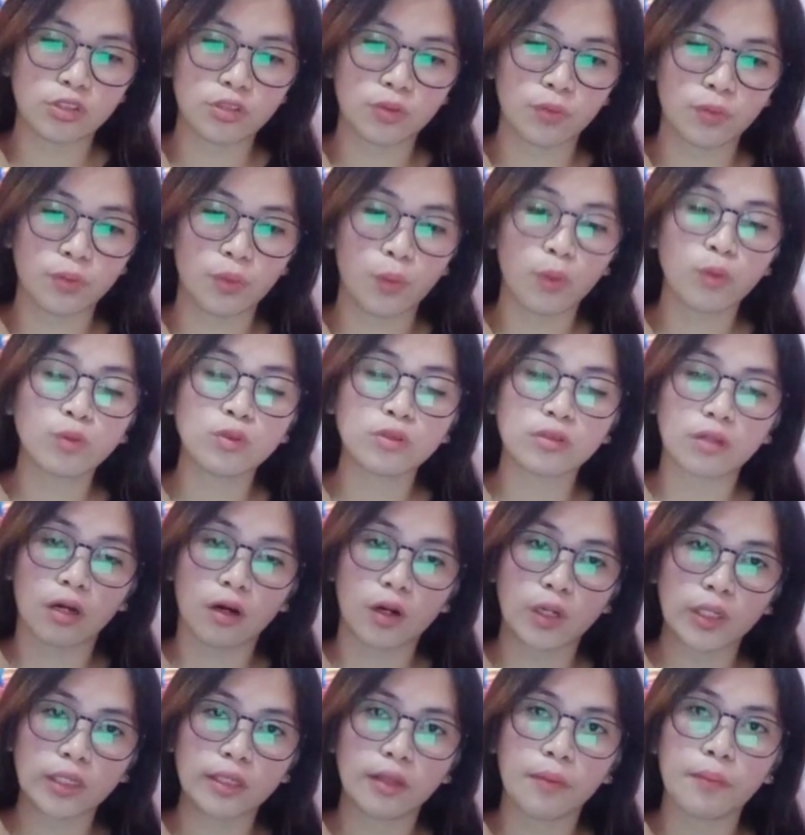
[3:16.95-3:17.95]
So those
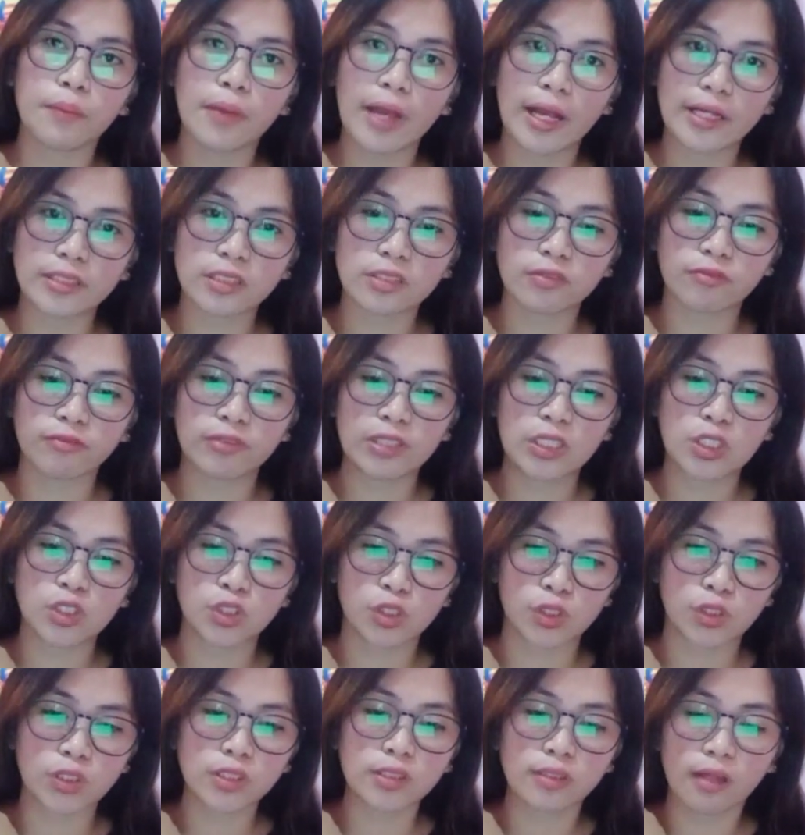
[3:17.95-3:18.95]
are the best
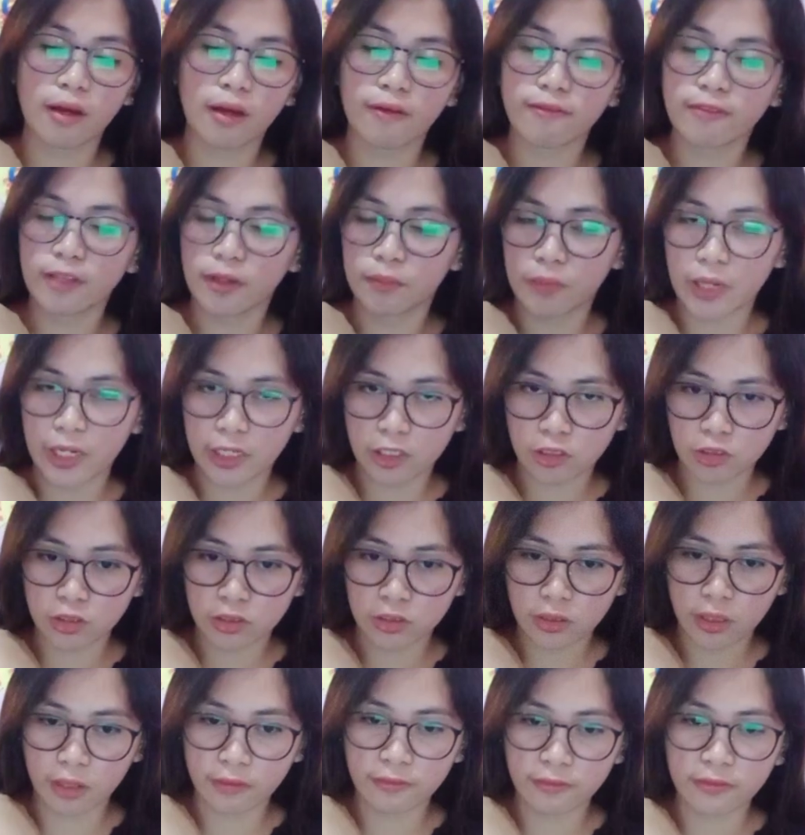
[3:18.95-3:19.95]
features of the
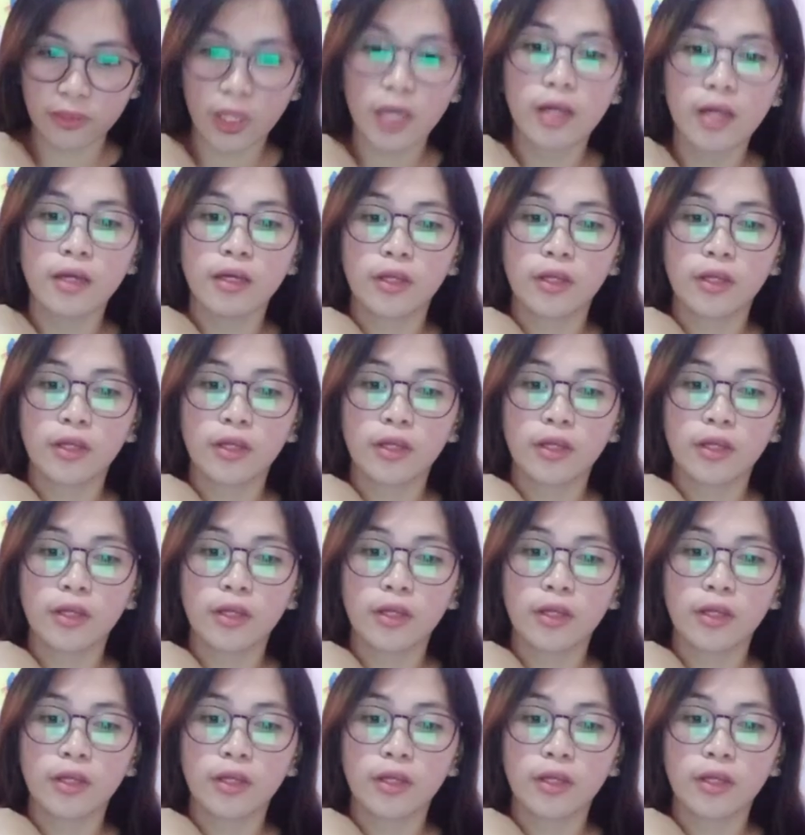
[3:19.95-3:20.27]
Microsoft